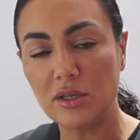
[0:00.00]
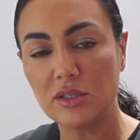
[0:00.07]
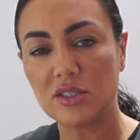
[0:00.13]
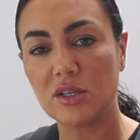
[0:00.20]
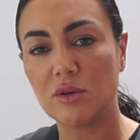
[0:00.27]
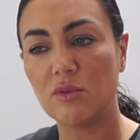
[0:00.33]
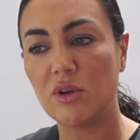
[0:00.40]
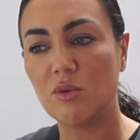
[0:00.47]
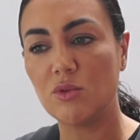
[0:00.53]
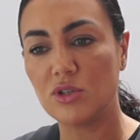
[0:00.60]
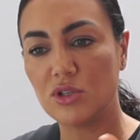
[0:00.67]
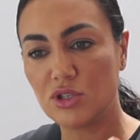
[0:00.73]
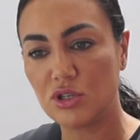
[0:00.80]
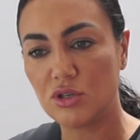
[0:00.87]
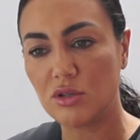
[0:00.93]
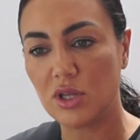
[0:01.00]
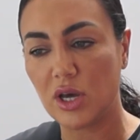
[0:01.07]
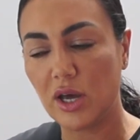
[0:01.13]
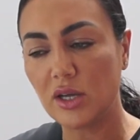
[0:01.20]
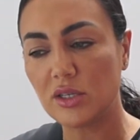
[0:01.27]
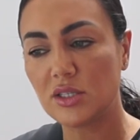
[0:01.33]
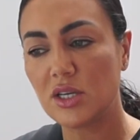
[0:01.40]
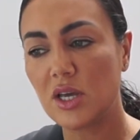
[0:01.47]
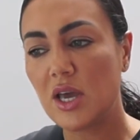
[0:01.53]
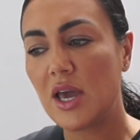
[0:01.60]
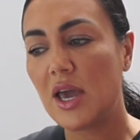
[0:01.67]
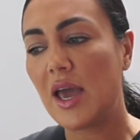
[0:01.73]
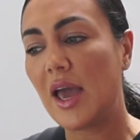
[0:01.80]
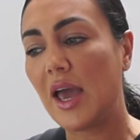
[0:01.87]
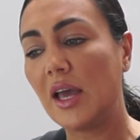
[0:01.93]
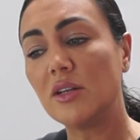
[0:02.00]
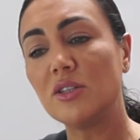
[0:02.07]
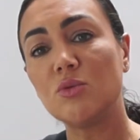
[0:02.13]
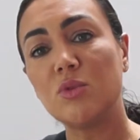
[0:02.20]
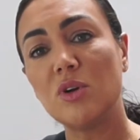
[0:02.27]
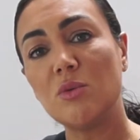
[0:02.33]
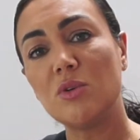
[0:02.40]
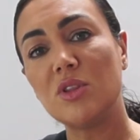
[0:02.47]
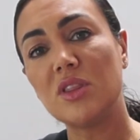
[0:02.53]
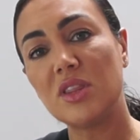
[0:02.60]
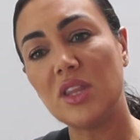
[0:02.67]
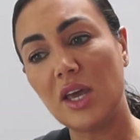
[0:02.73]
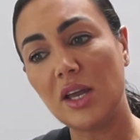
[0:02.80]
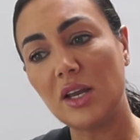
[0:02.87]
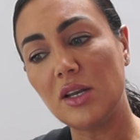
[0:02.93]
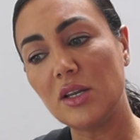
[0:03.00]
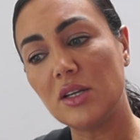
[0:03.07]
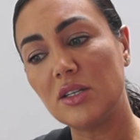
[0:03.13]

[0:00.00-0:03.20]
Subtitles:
So we would do that, and we would then